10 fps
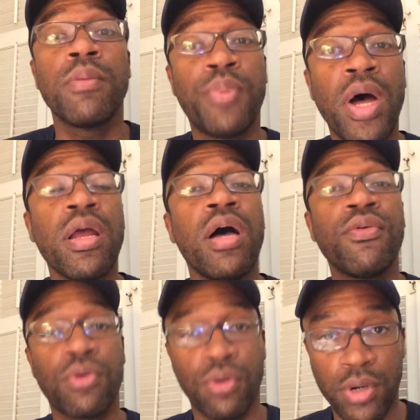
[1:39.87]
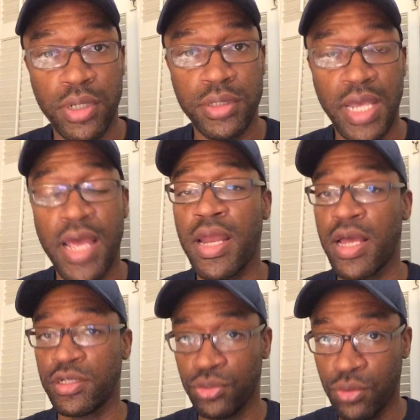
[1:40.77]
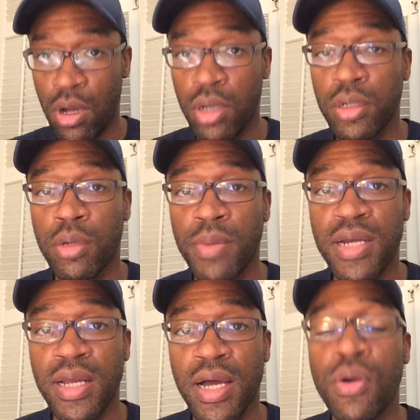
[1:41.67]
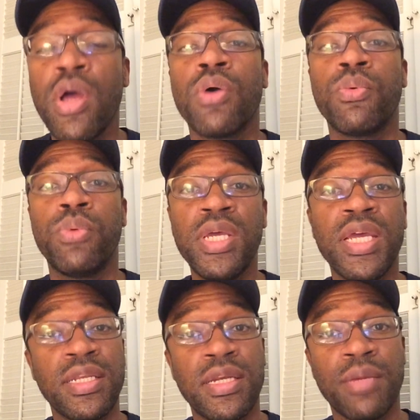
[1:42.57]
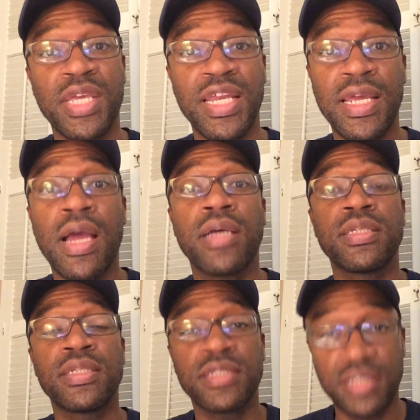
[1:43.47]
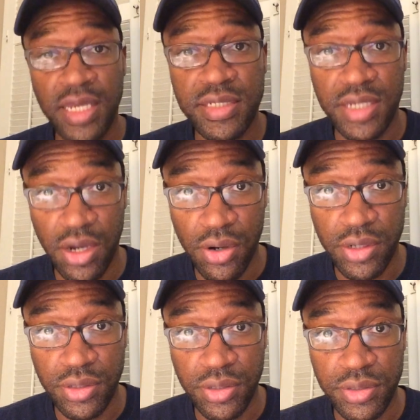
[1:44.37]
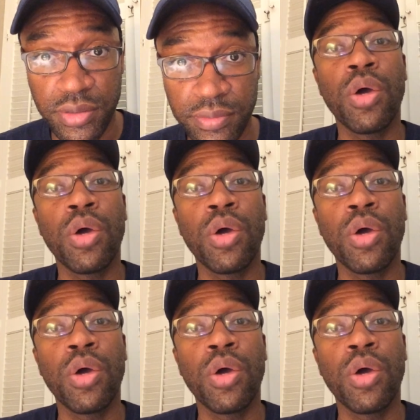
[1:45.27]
But of course, and as you all know by now, we ended up getting six characters.